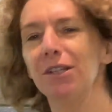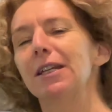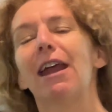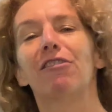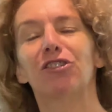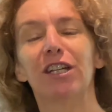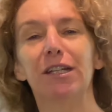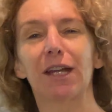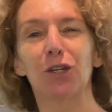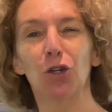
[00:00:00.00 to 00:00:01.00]
as the
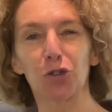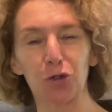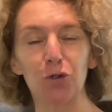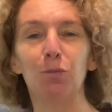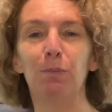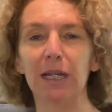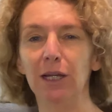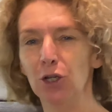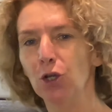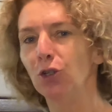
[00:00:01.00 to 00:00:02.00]
arancinis are not too
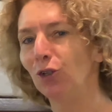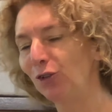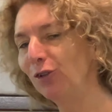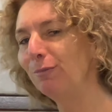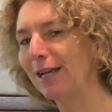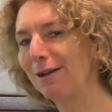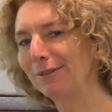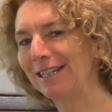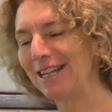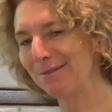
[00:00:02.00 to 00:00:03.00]
big, you should be able
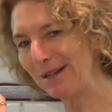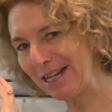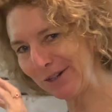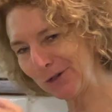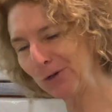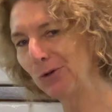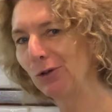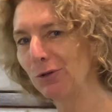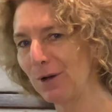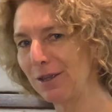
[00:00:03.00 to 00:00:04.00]
to get them heated
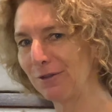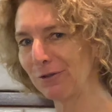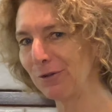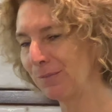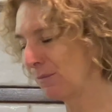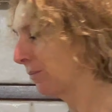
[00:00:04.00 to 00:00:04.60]
all the way through